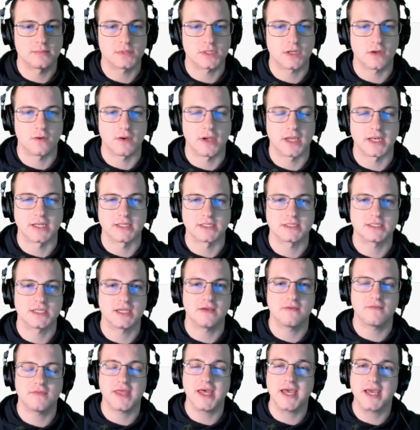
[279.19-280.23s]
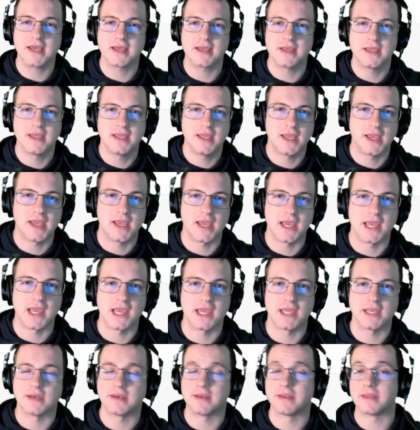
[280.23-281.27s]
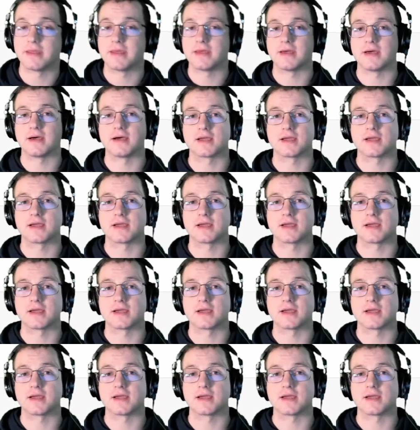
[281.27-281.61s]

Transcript: Go ahead and save that, and I'll